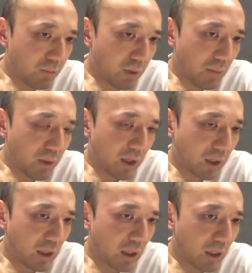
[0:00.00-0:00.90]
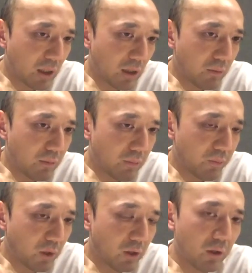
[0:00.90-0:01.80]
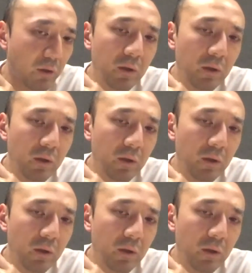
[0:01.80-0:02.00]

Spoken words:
publicly. Yeah.